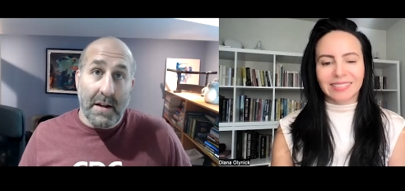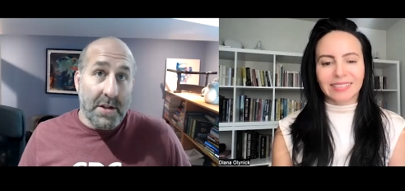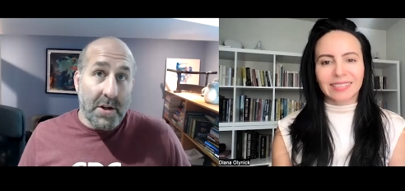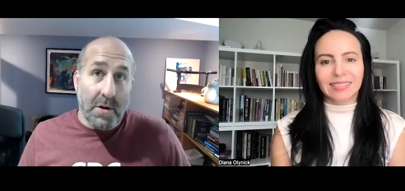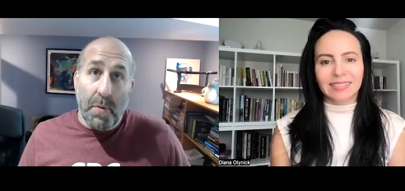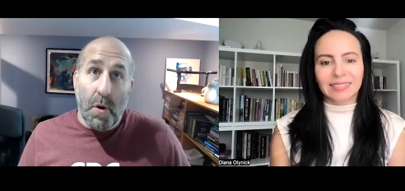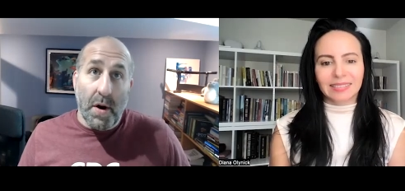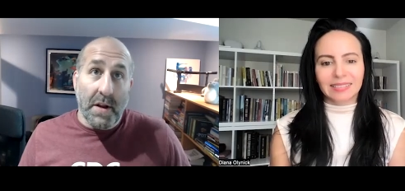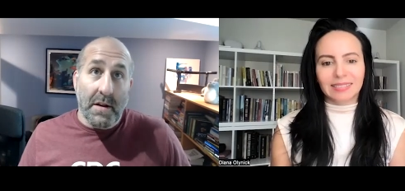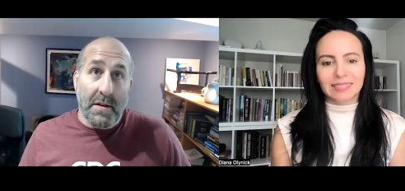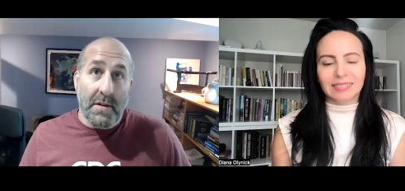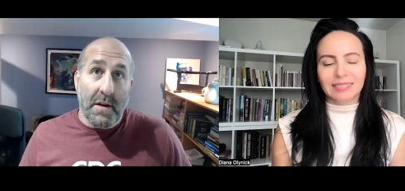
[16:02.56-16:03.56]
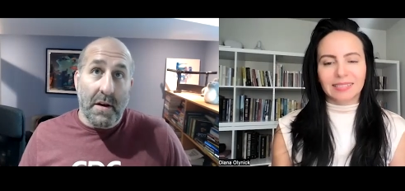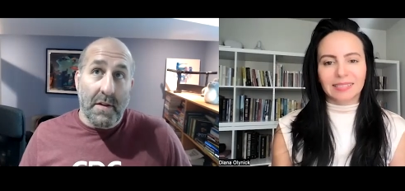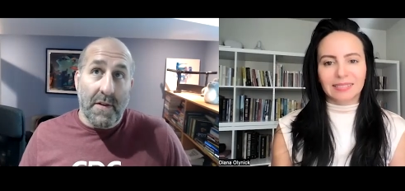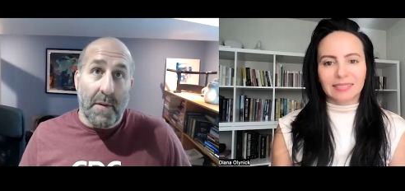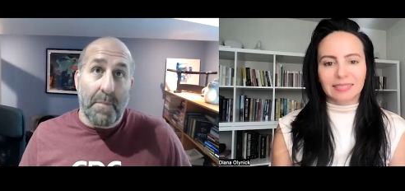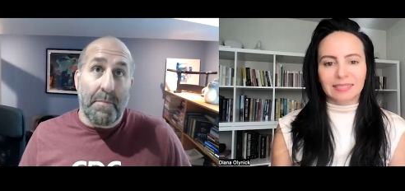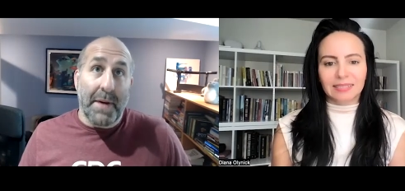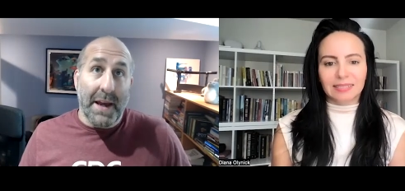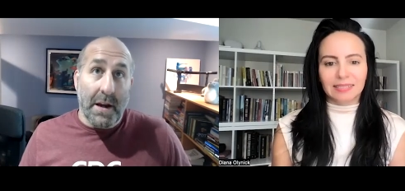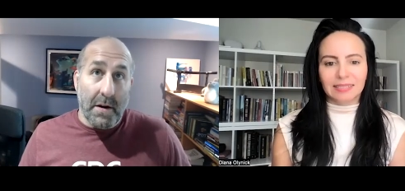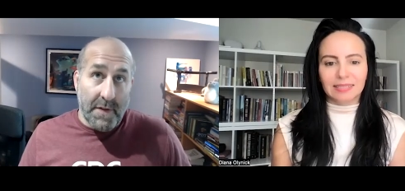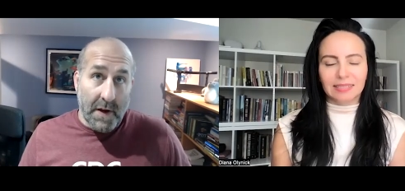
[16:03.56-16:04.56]
Speaker 1: to your point, the the
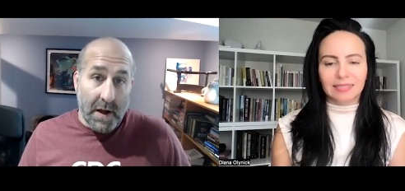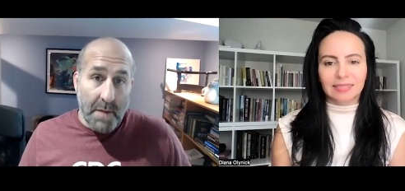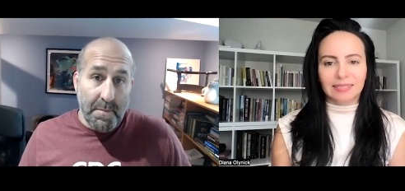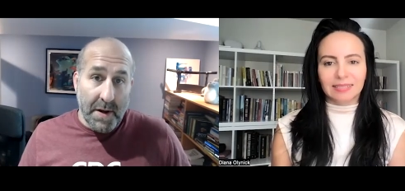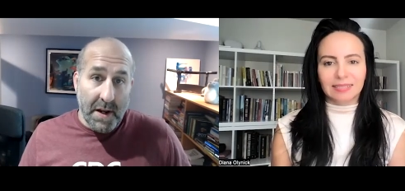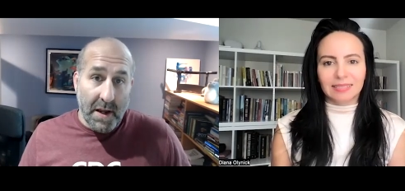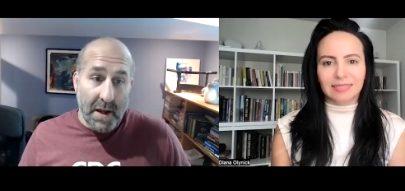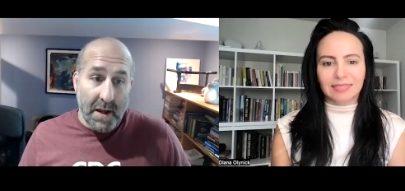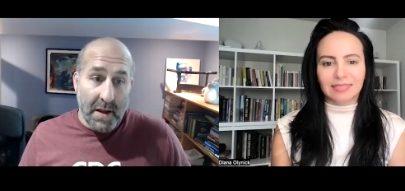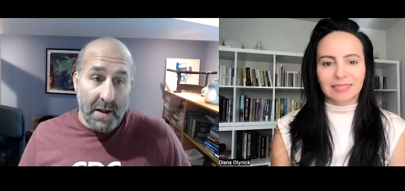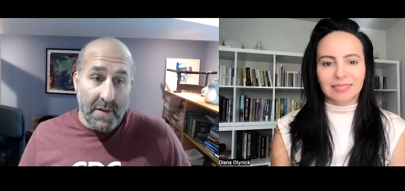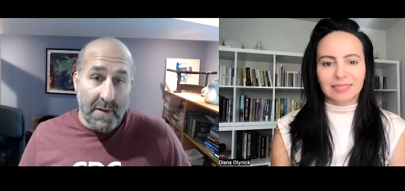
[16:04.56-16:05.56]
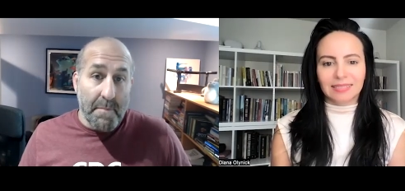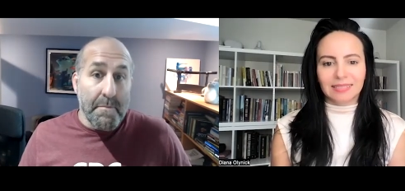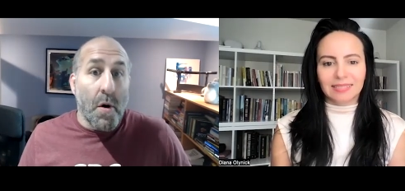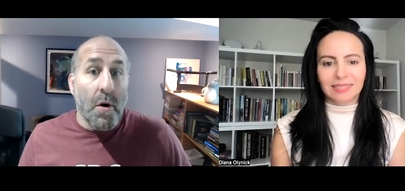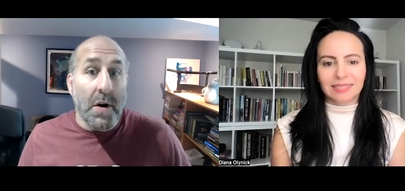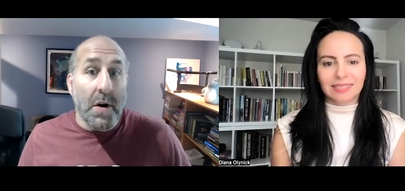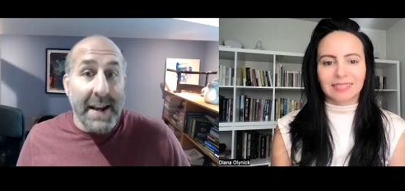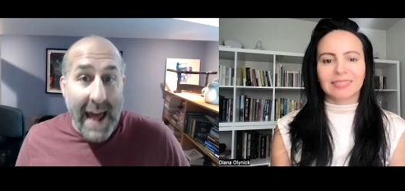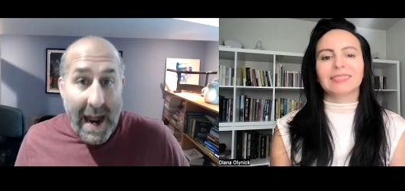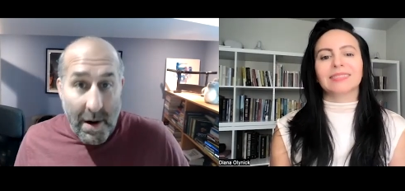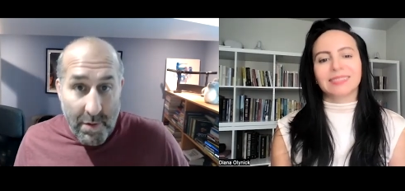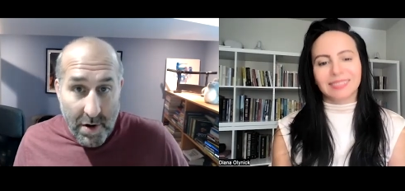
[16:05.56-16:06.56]
bigger the company, the more
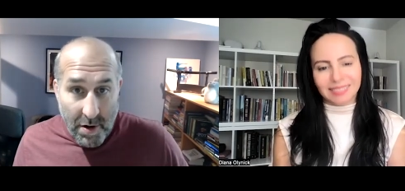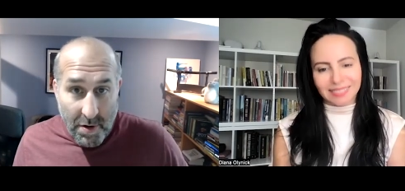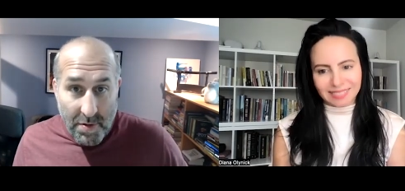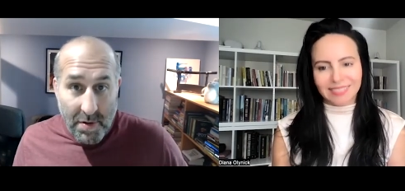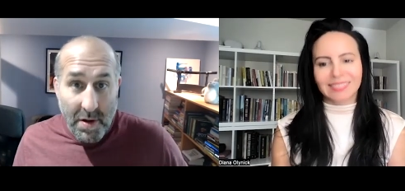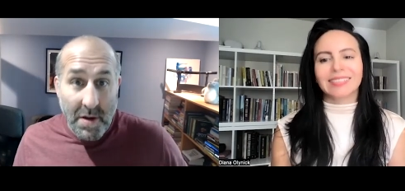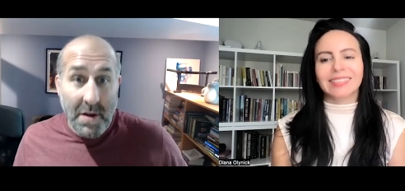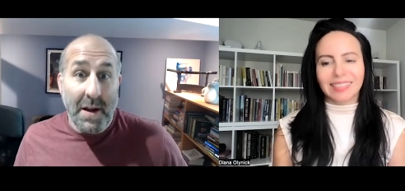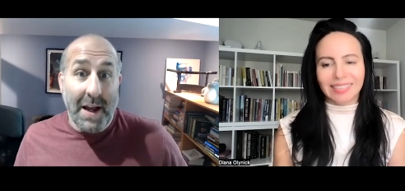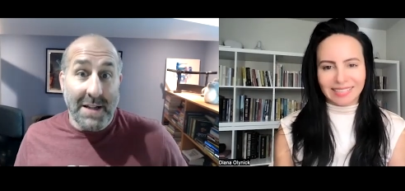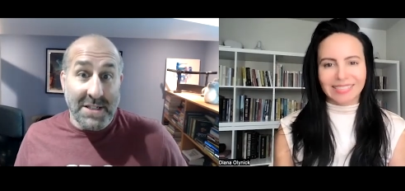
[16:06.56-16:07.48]
narrow yes.